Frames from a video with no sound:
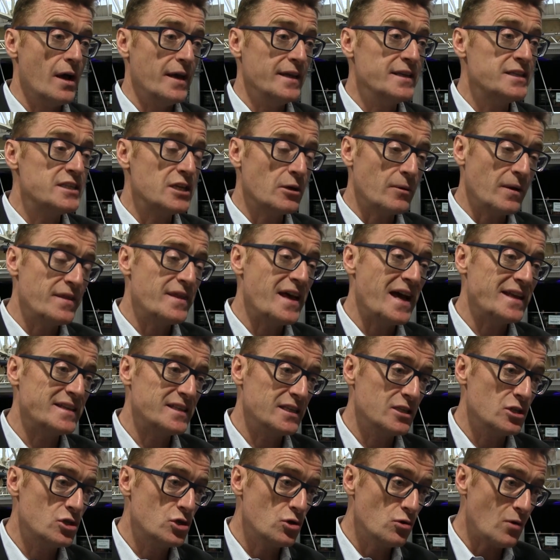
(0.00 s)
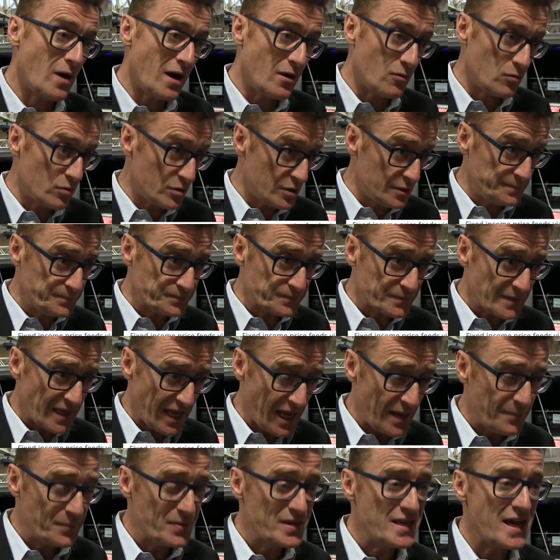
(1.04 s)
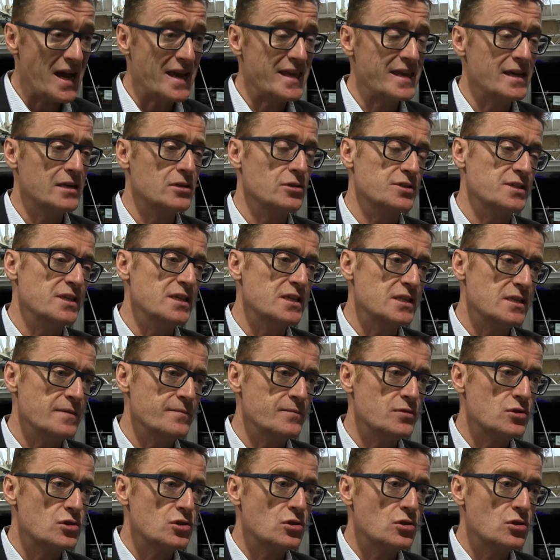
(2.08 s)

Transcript: integrate that into our API ecosystem,